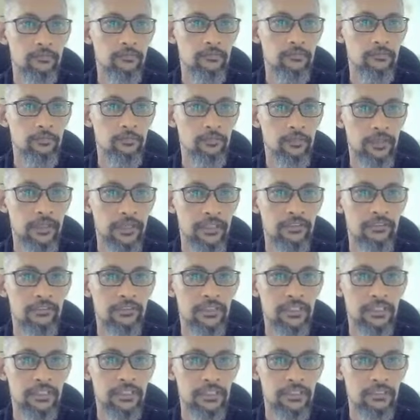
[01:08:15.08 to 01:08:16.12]
place
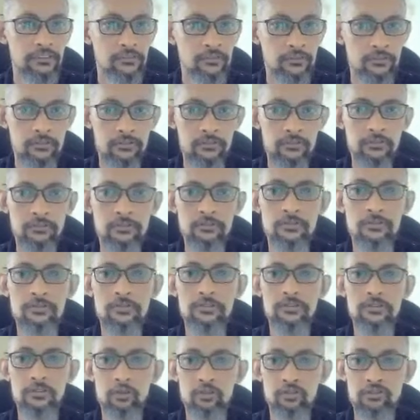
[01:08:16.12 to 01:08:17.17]
into
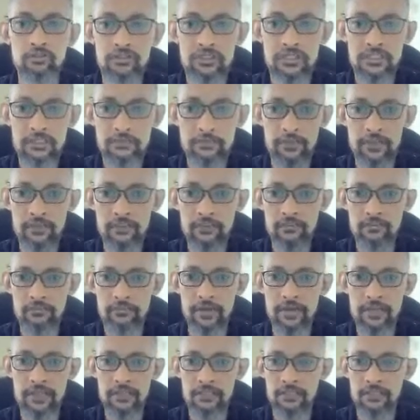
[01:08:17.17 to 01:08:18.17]
those images back